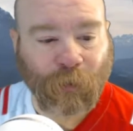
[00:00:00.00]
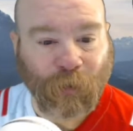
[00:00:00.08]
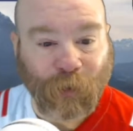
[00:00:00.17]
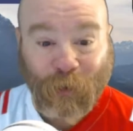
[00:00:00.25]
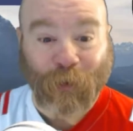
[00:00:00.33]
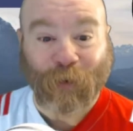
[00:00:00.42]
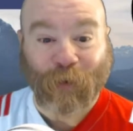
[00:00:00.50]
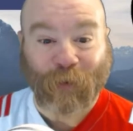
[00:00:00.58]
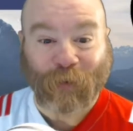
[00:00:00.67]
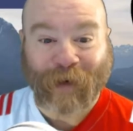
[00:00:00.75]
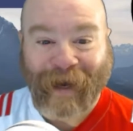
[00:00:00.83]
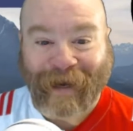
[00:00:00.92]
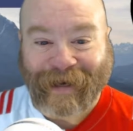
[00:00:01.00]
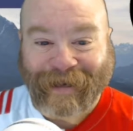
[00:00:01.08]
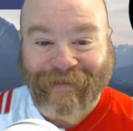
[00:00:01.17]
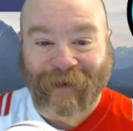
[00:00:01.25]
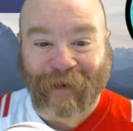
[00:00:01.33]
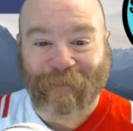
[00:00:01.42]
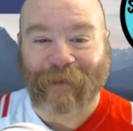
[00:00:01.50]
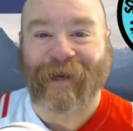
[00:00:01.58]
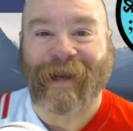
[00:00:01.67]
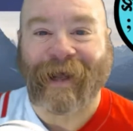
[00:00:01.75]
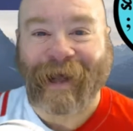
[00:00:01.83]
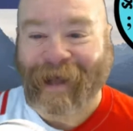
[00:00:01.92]
Woohoo! I did
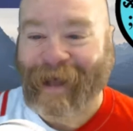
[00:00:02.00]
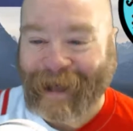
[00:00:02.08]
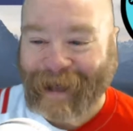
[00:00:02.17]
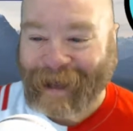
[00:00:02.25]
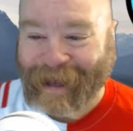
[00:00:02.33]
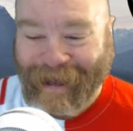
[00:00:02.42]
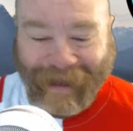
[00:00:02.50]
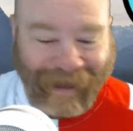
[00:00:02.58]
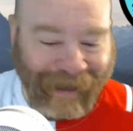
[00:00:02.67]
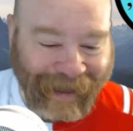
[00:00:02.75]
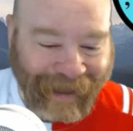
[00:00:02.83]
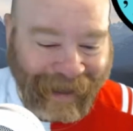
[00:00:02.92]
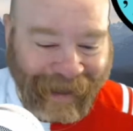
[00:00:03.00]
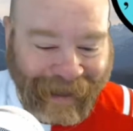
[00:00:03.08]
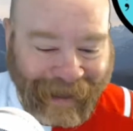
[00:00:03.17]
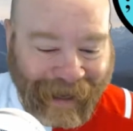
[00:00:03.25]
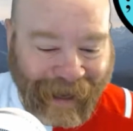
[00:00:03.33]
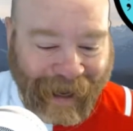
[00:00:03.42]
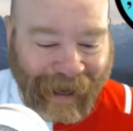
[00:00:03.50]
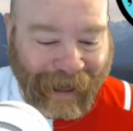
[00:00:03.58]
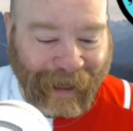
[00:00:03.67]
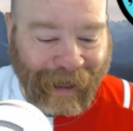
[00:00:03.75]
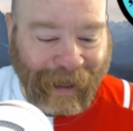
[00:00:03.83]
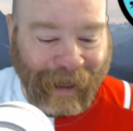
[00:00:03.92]
something.
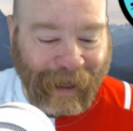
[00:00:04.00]
Yeah,